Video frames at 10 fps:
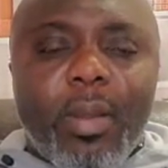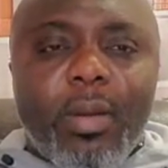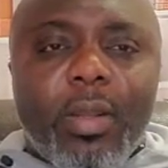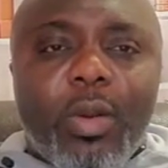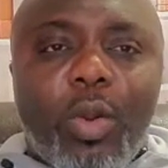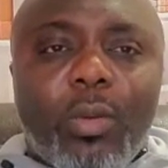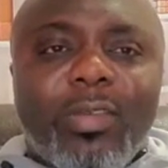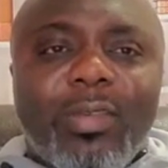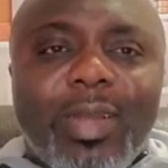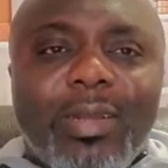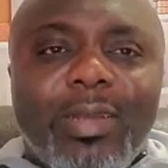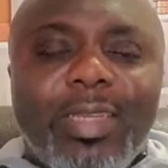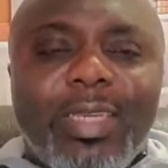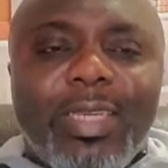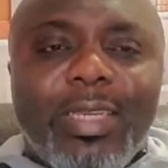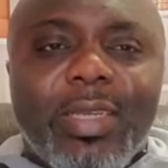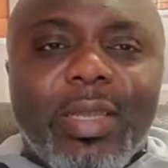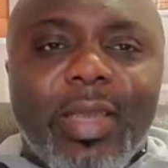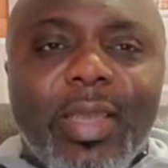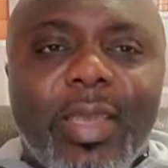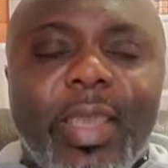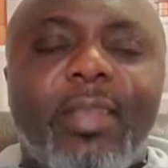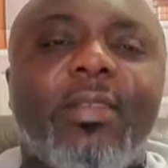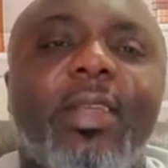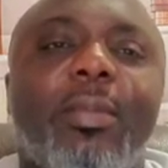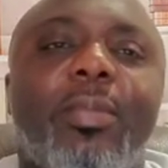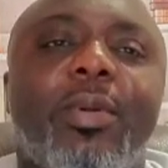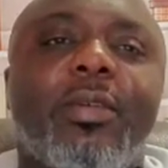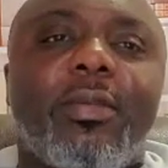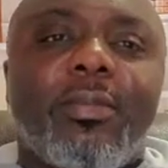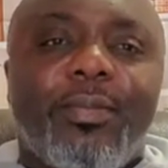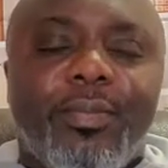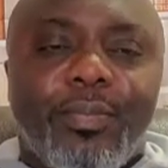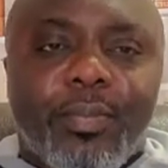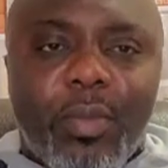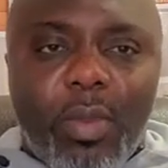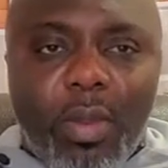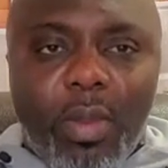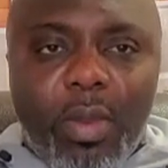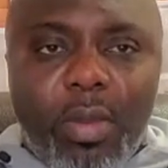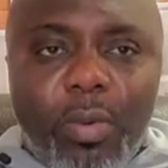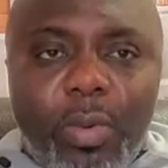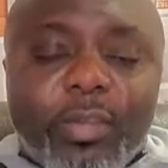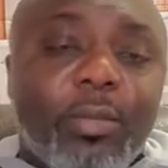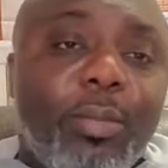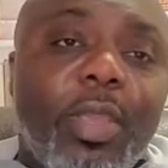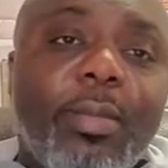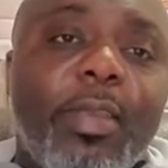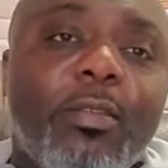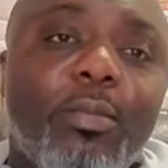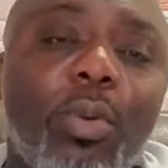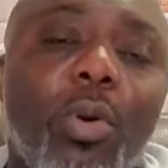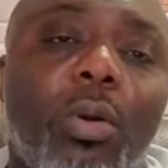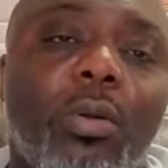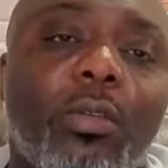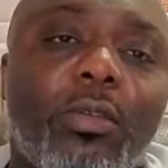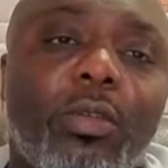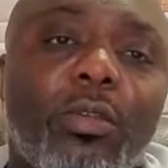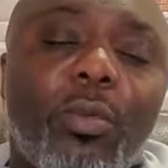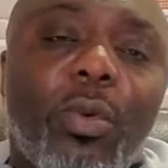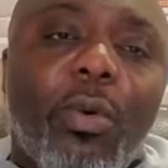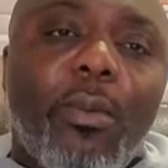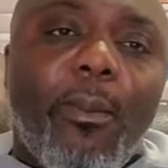the clock starts ticking against that person. Once a baby is born into this world,